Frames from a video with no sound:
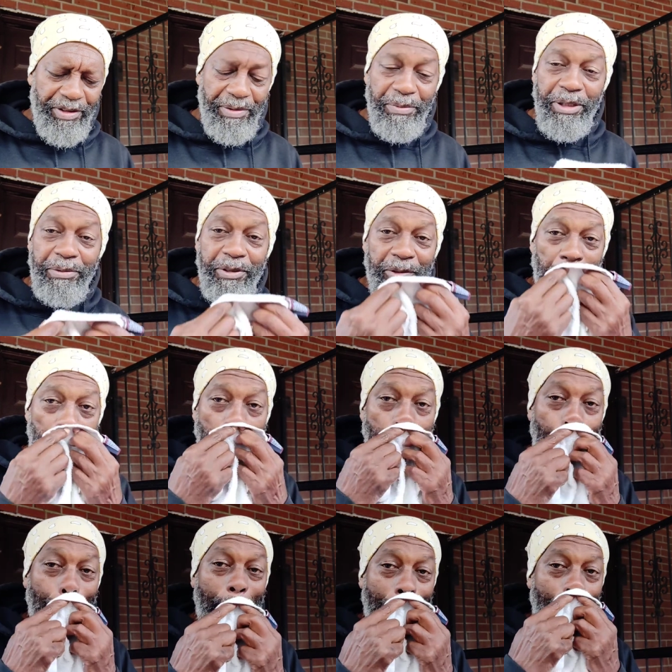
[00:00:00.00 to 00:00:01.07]
but
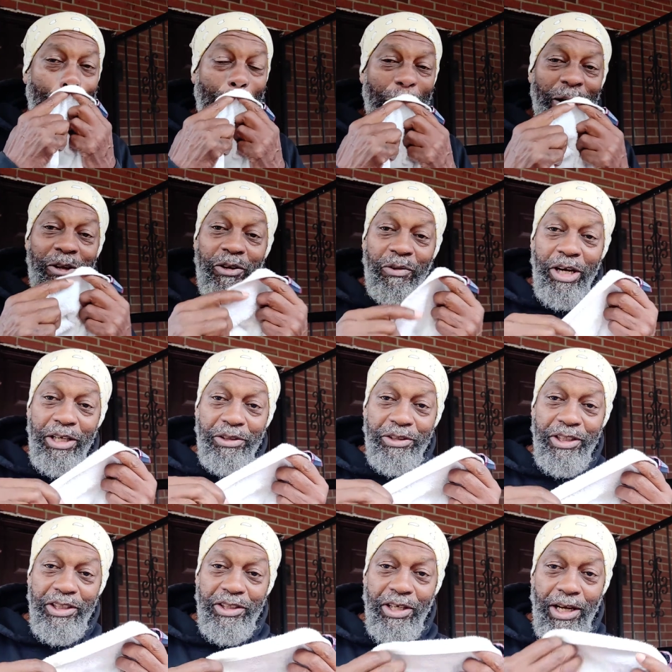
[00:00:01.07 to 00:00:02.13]
you know what I use
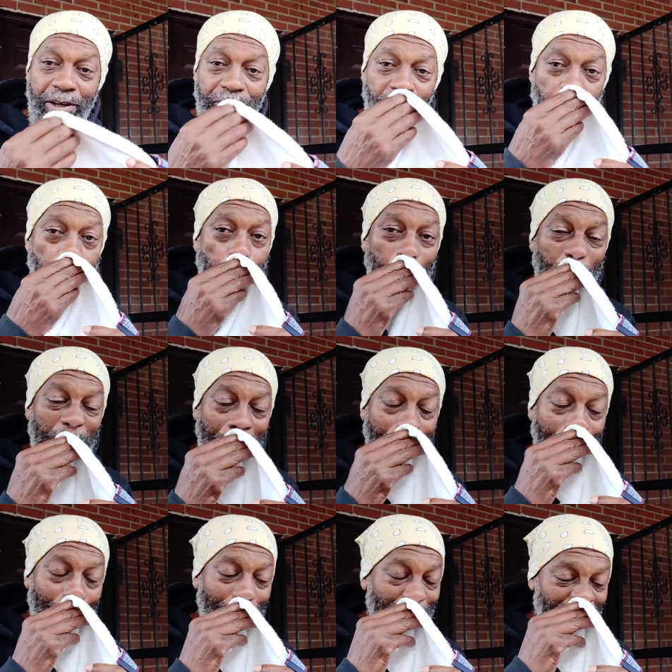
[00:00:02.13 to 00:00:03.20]
this towel for?
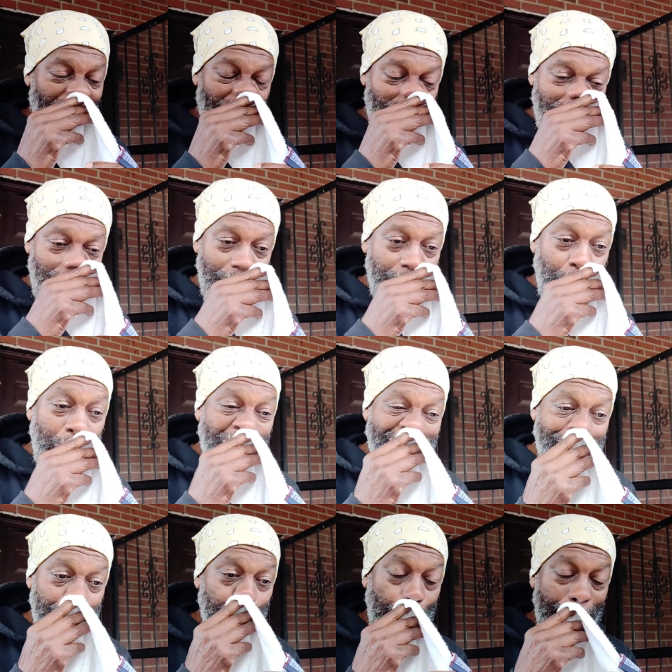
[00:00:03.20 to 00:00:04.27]
First, I
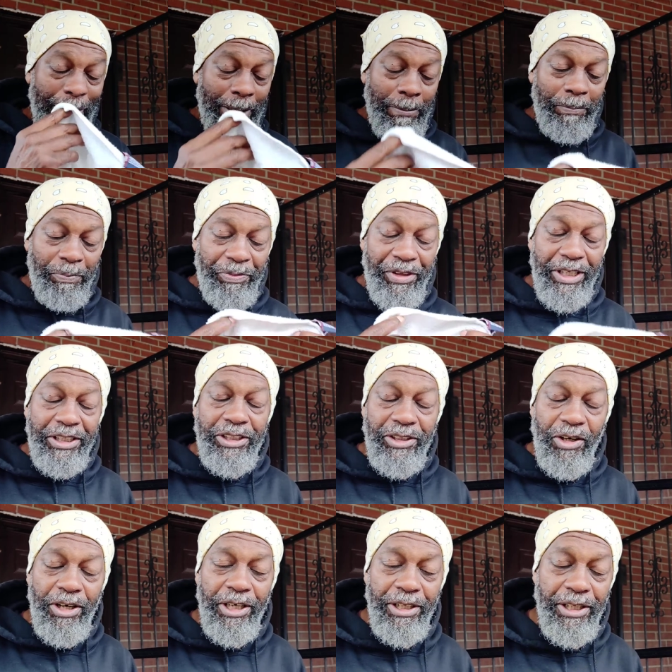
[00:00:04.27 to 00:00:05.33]
started this this
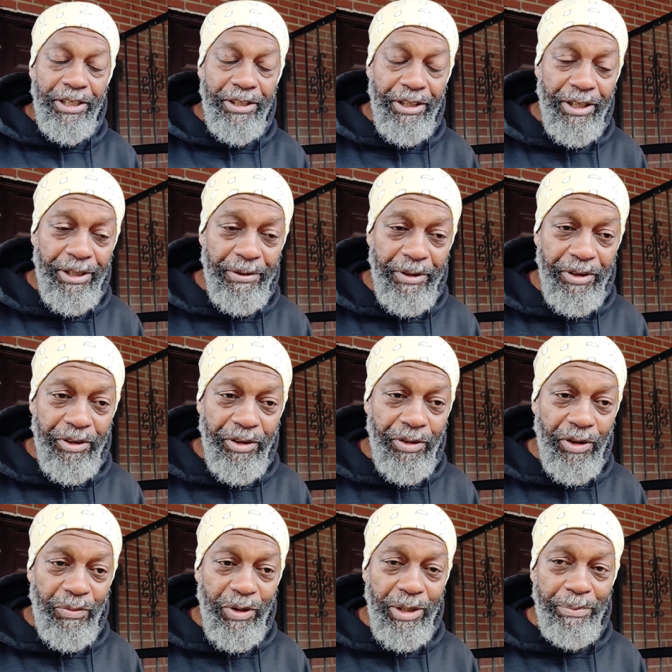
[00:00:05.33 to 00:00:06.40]
started in uh, in New
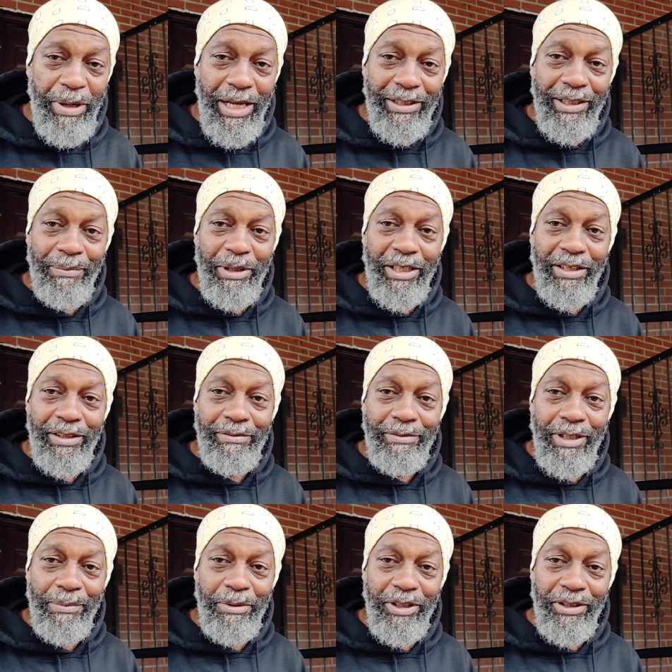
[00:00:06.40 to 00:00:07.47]
York when the pandemic hit
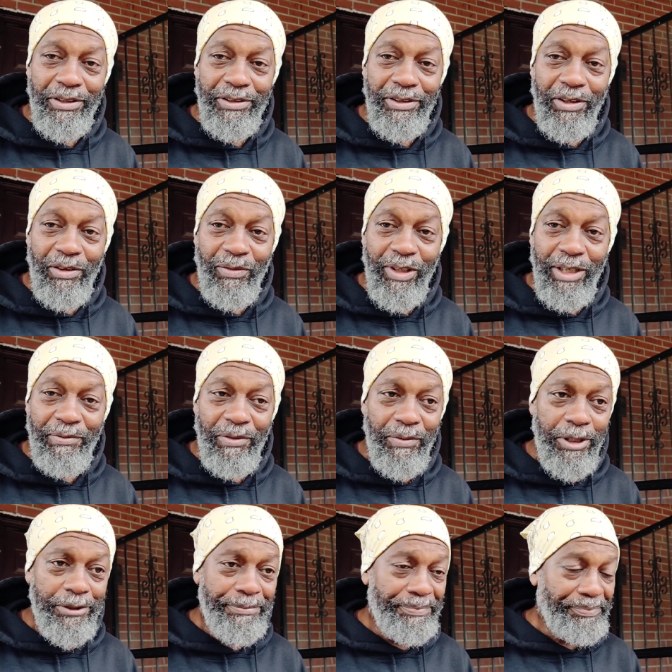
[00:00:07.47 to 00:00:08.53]
a couple of years ago, whatever it
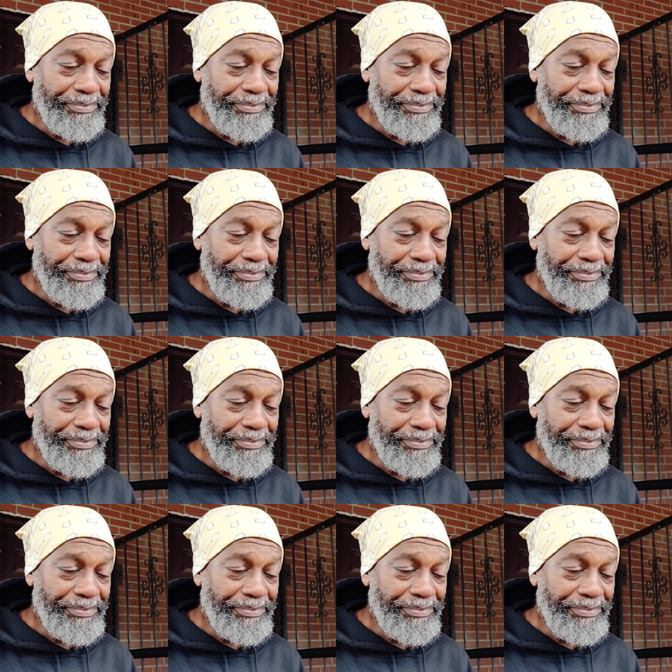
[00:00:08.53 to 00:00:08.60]
was.